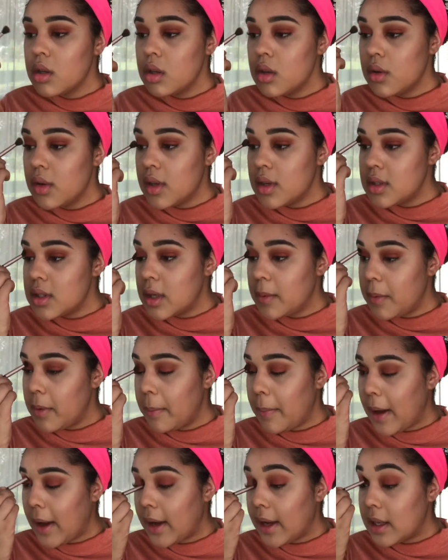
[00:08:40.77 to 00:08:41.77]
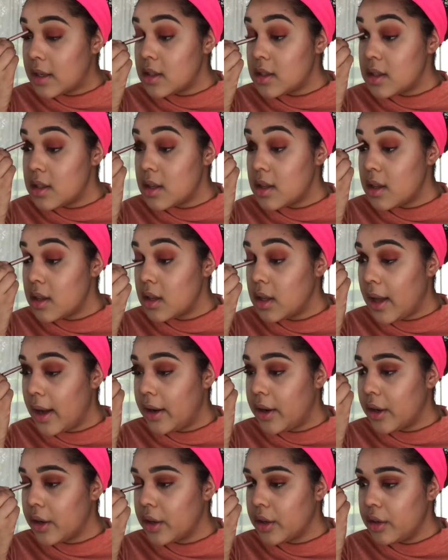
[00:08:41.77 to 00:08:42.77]
You can dip it back into the
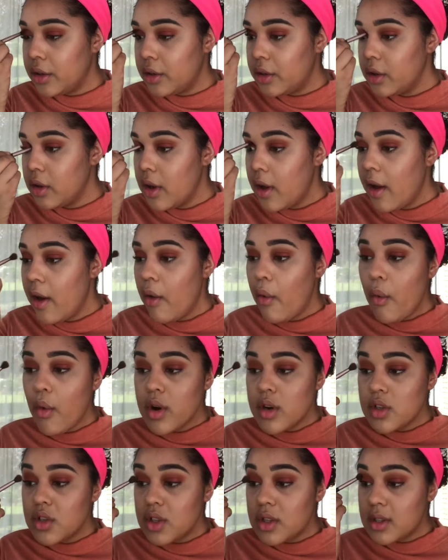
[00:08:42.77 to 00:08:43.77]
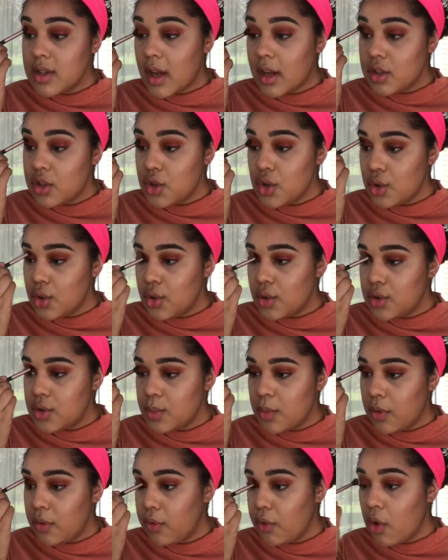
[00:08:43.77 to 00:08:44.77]
lighter oranges that you
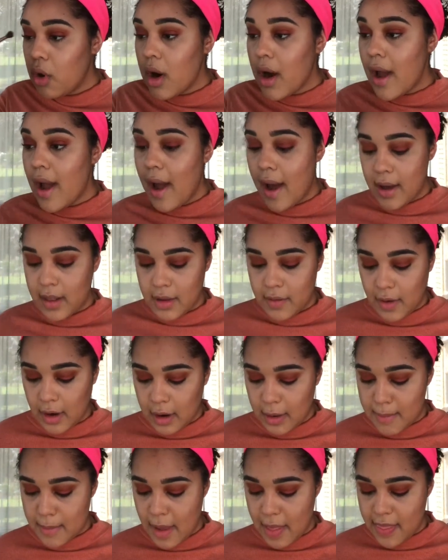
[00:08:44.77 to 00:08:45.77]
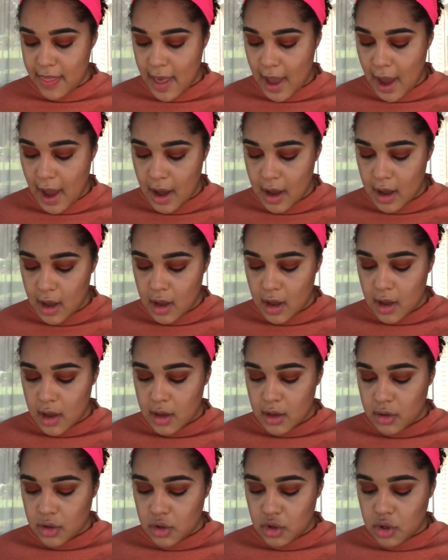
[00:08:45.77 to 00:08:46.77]
used before. I highly recommend that,
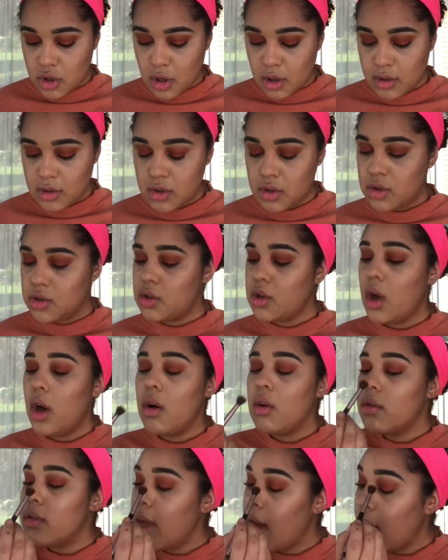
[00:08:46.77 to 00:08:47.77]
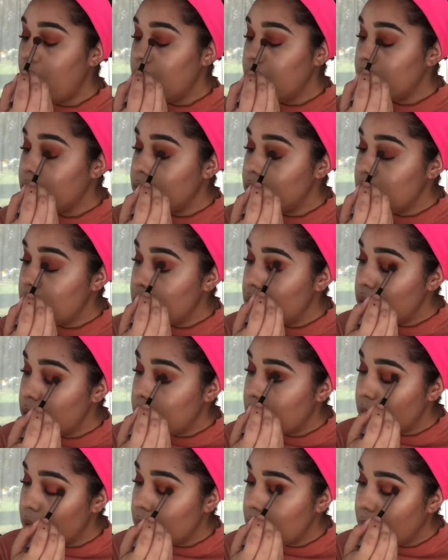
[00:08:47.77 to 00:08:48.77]
just so that you
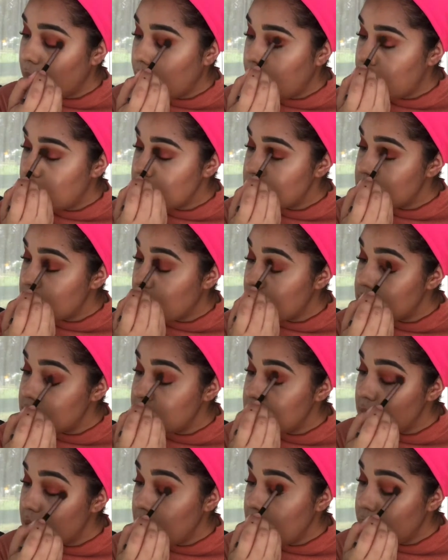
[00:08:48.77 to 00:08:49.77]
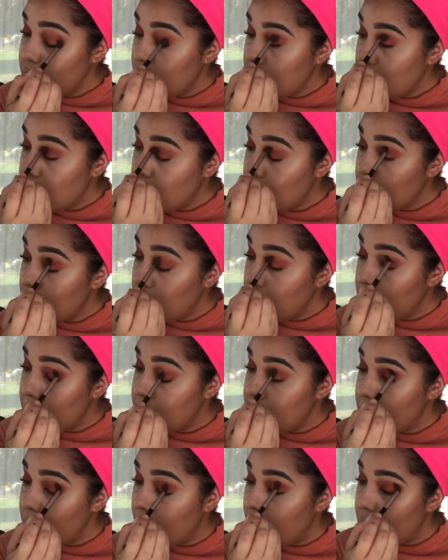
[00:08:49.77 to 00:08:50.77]
can get this nice even
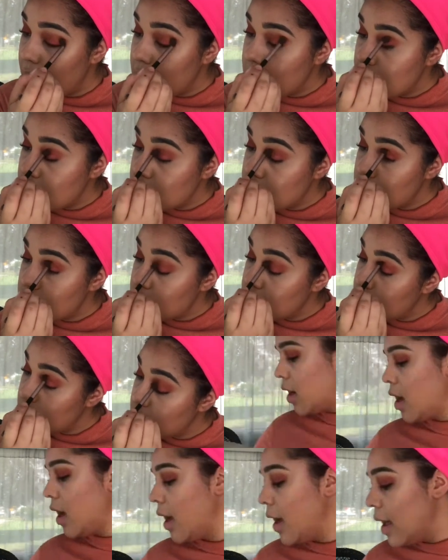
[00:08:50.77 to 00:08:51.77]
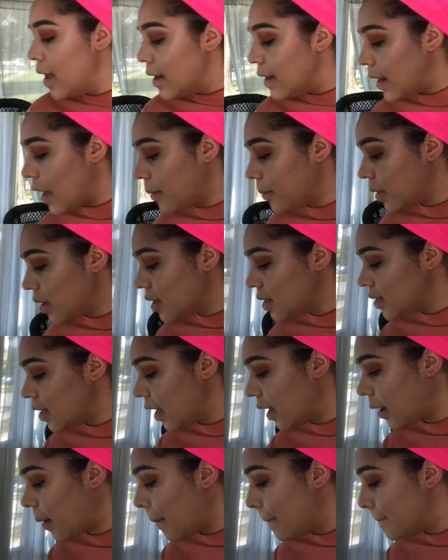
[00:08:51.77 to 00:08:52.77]
blend. Now I'm gonna
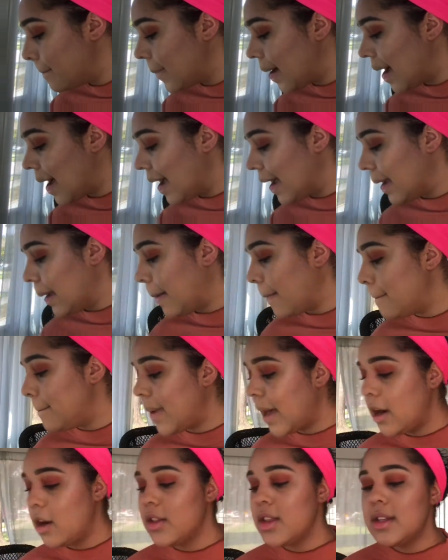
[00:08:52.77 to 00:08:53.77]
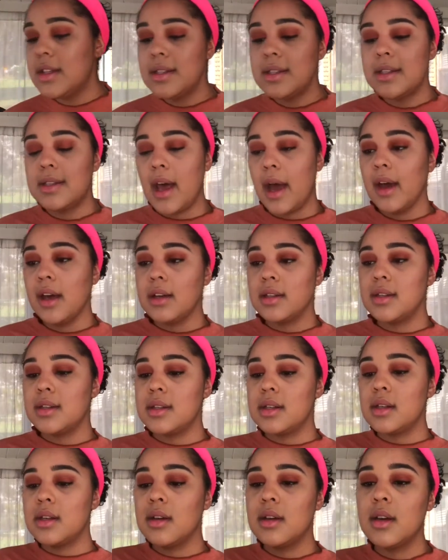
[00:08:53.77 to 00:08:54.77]
take my Better Than
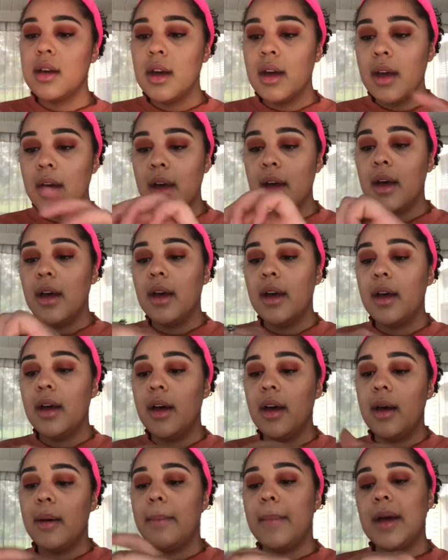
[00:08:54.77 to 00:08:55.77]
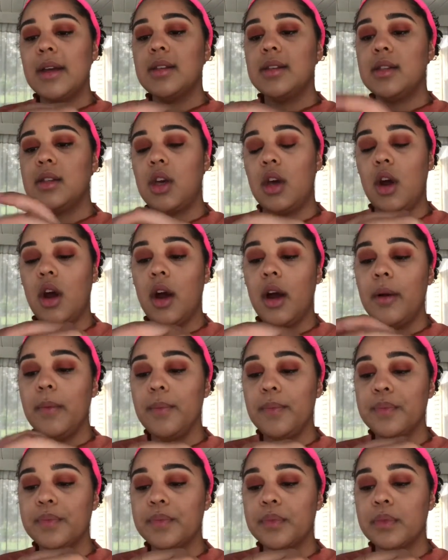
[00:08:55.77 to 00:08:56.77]
Sex mascara.